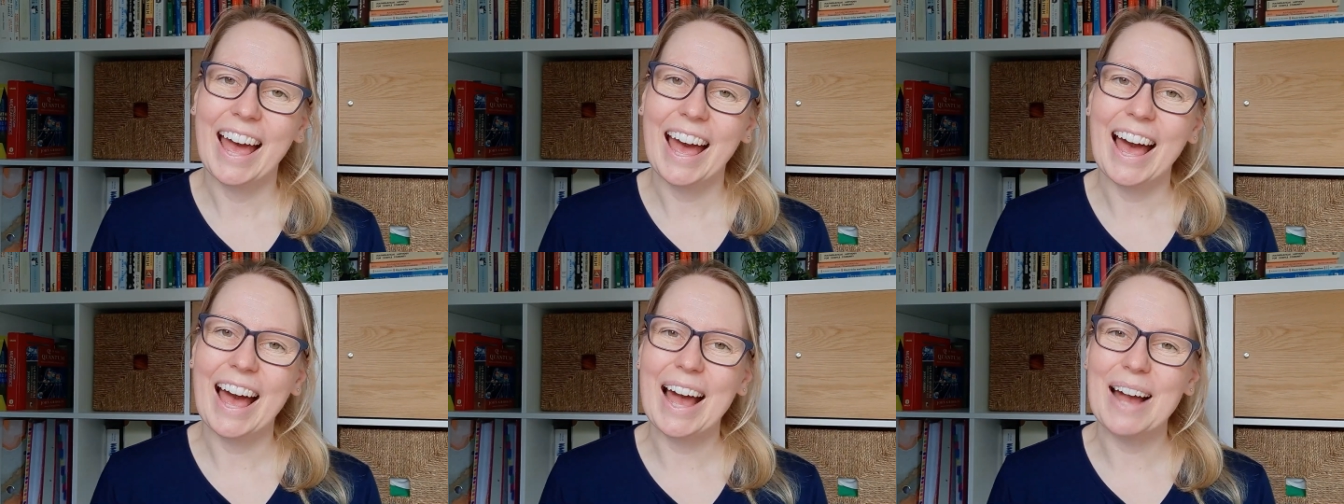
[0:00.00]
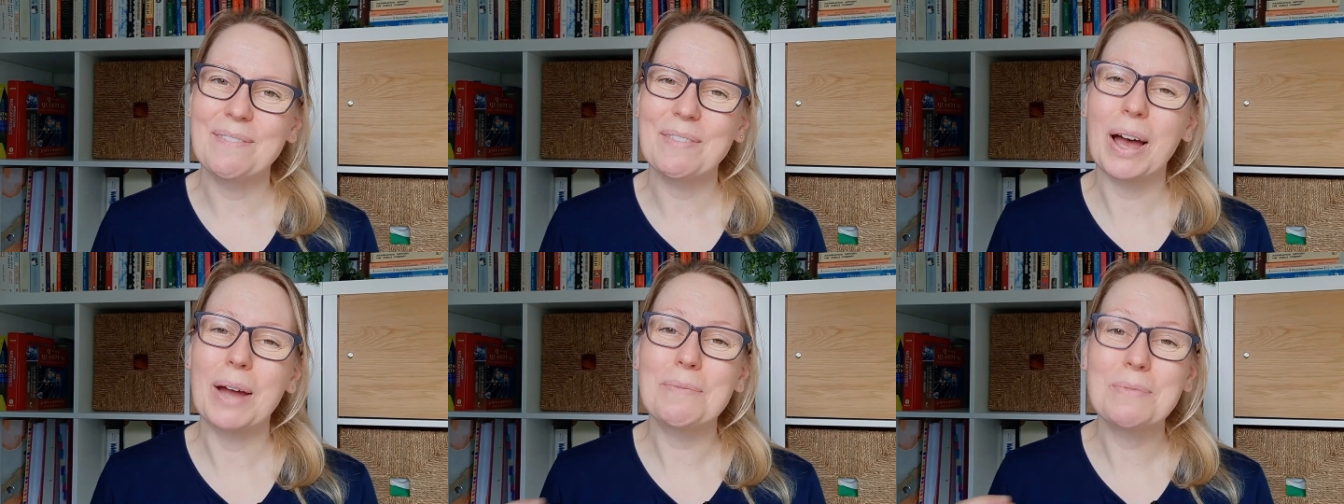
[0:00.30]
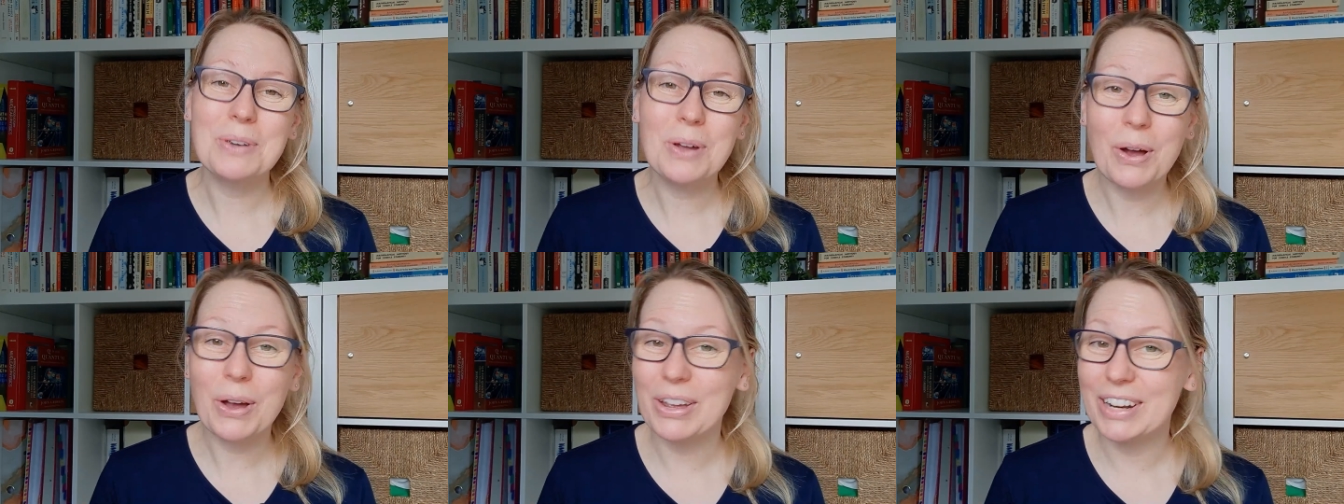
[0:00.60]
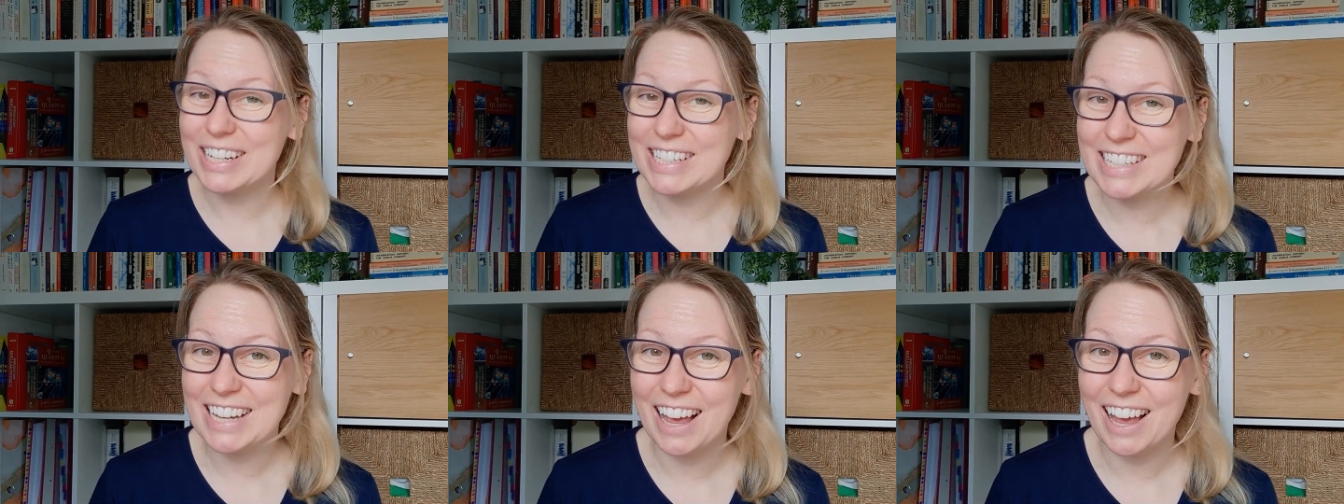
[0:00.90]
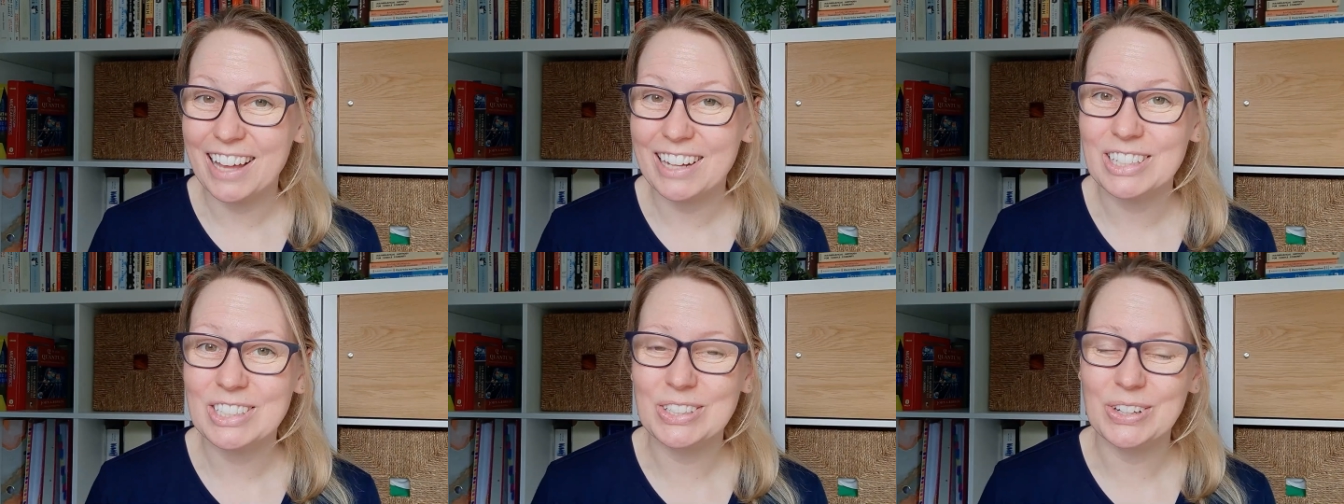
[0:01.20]
I'm not going to
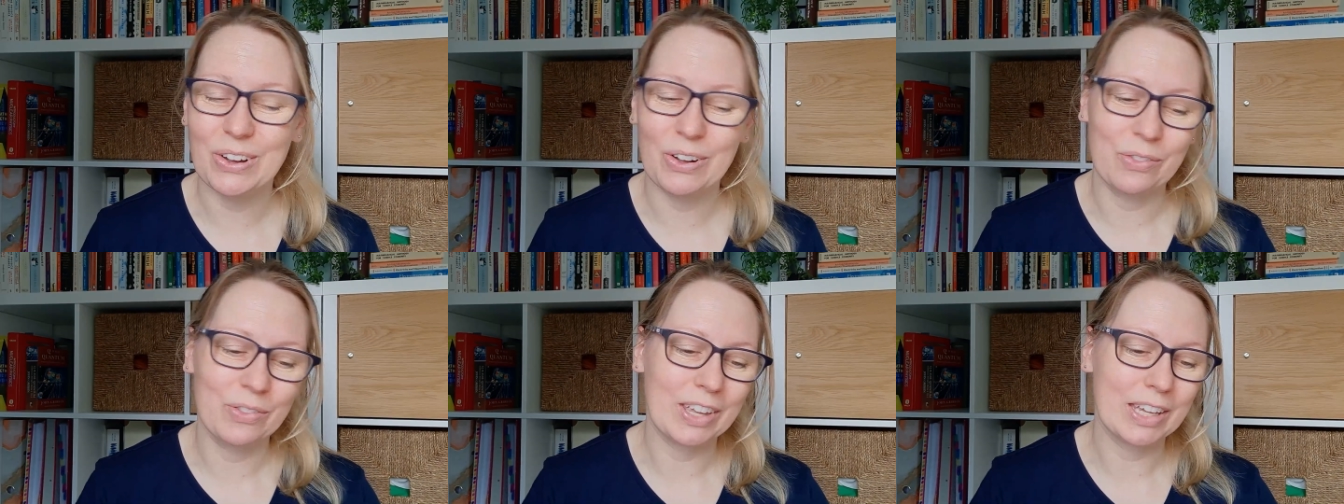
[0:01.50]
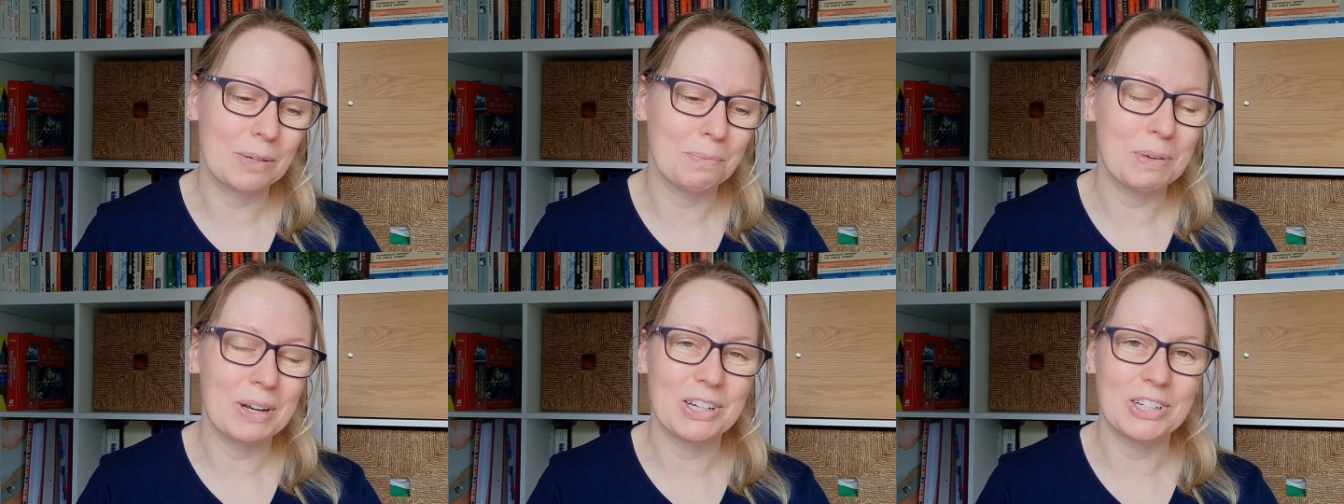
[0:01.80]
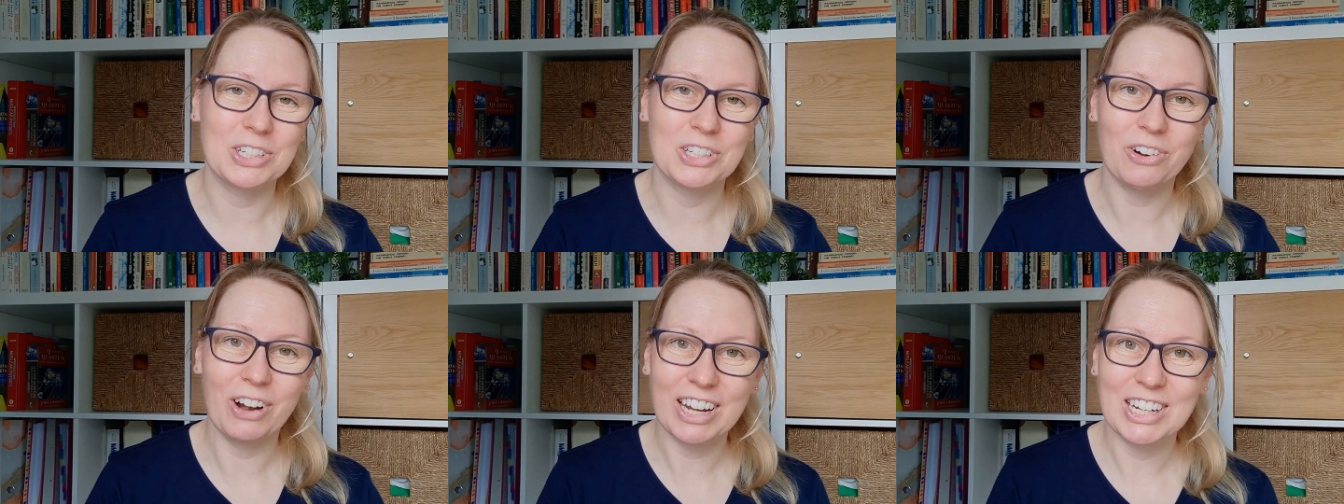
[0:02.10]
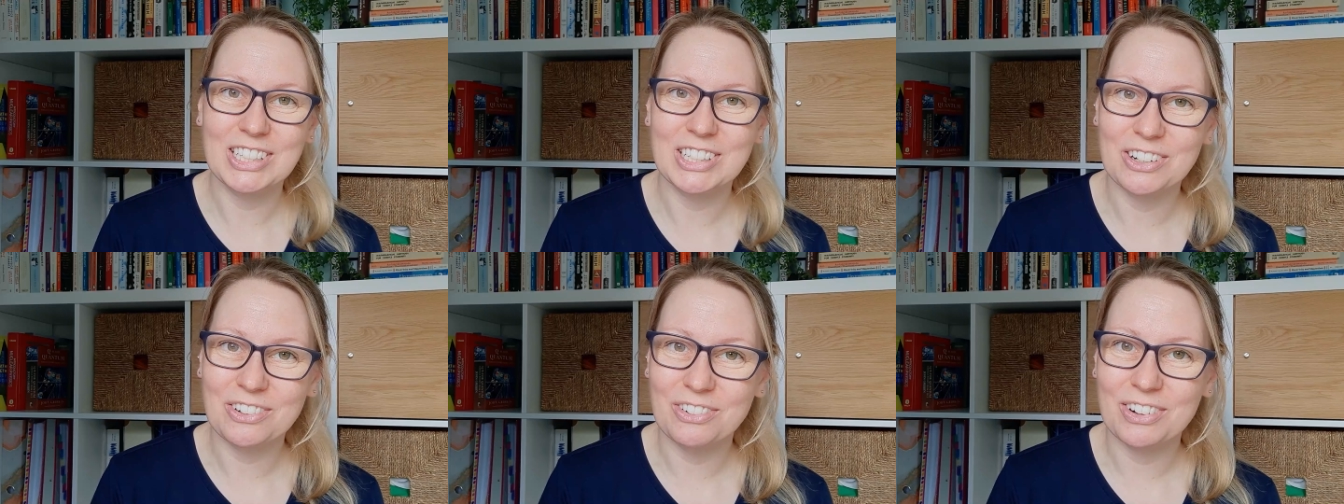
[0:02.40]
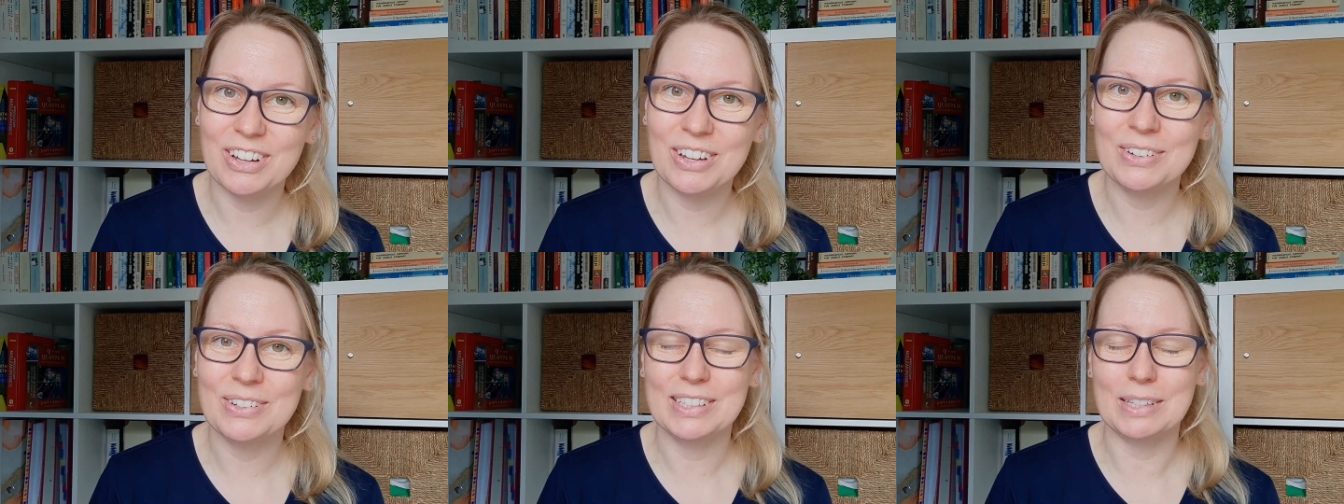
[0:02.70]
touch on the administration
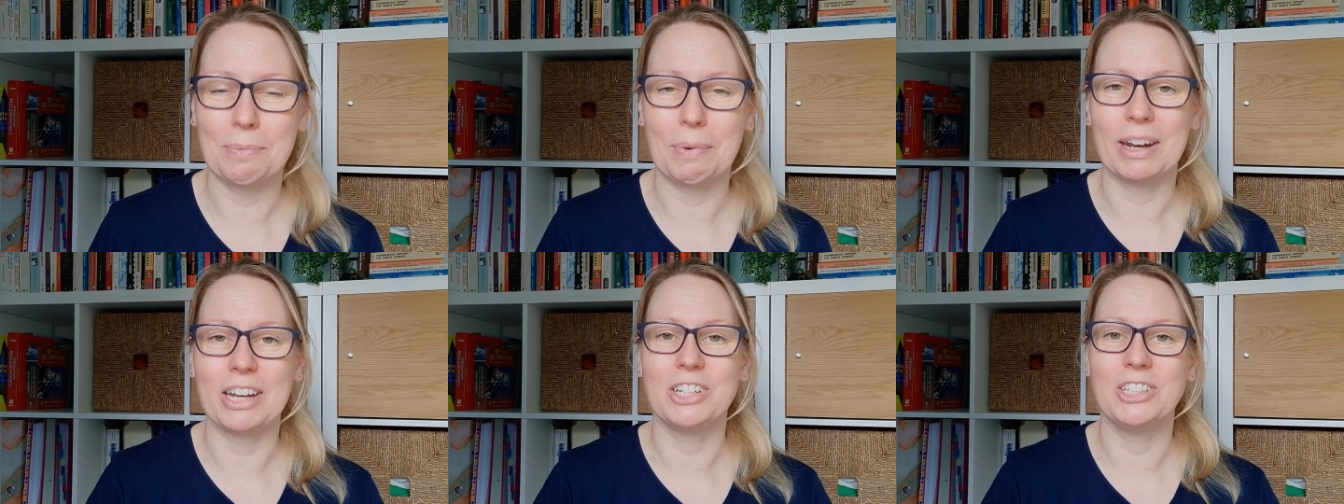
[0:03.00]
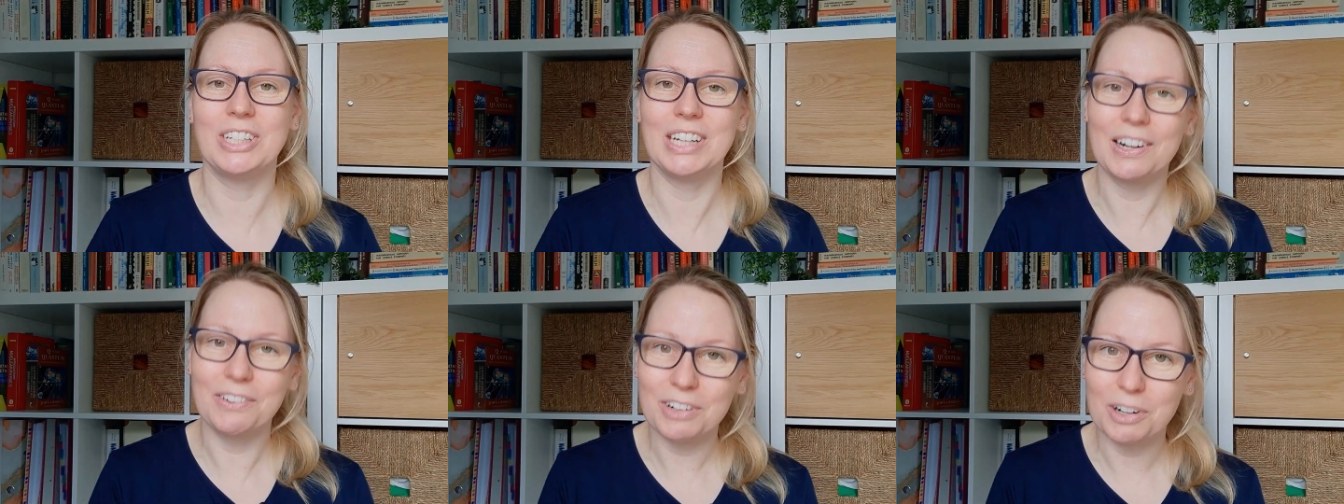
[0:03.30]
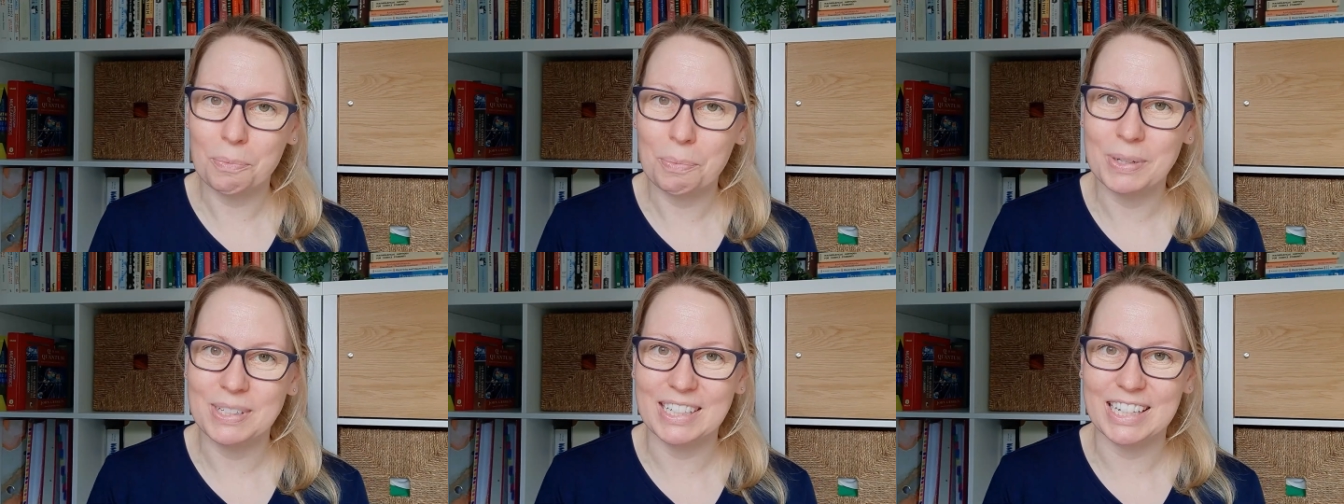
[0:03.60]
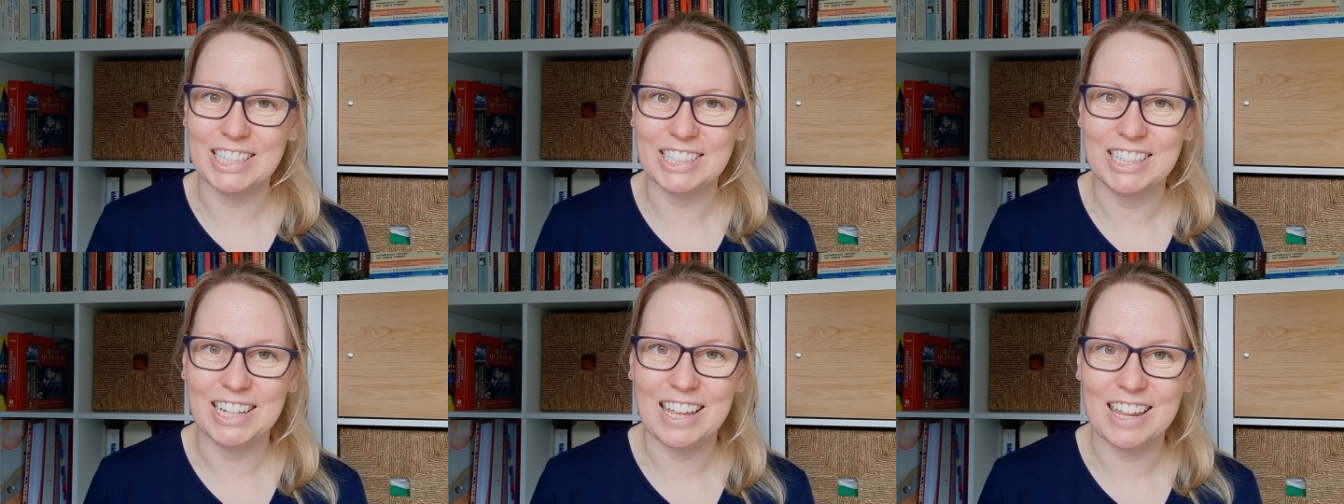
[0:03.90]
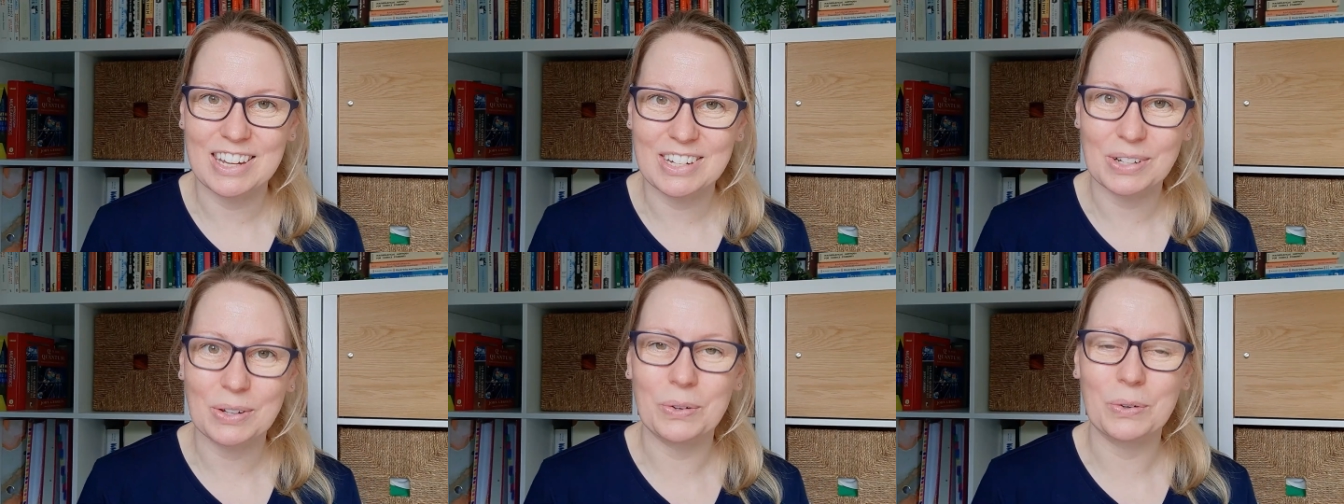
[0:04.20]
routes, the managerial positions,